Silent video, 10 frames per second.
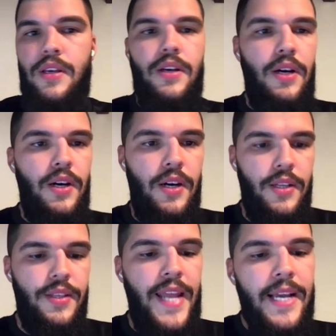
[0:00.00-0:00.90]

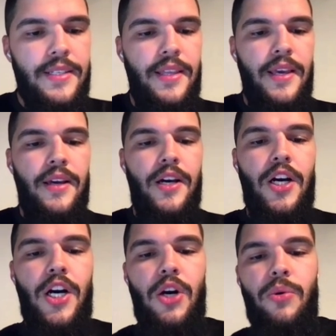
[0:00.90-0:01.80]
The next thing
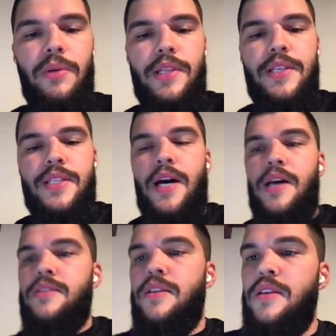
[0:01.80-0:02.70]
we will
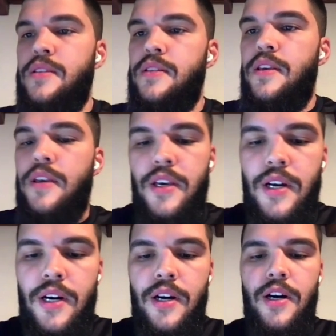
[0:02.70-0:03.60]
discuss is the
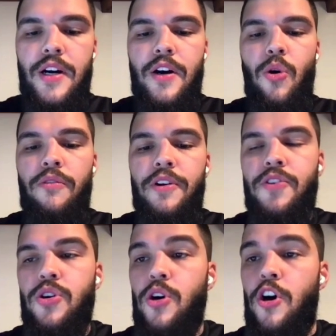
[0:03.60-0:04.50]

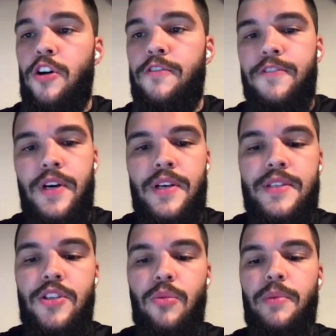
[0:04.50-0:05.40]
overview of
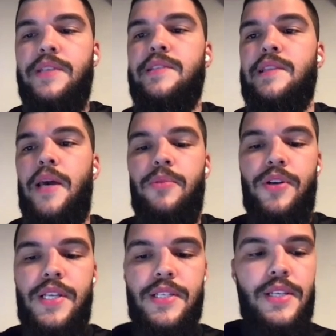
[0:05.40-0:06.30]
ZIO-based
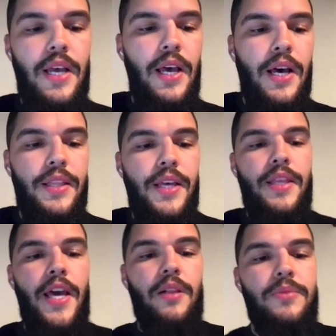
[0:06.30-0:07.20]
libraries that
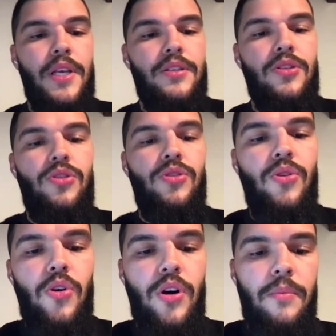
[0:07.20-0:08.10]
helps us
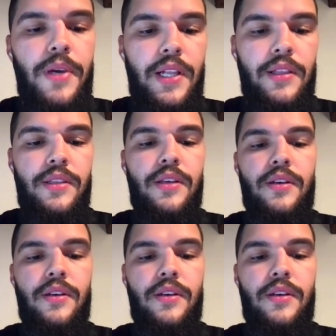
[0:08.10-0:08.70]
to build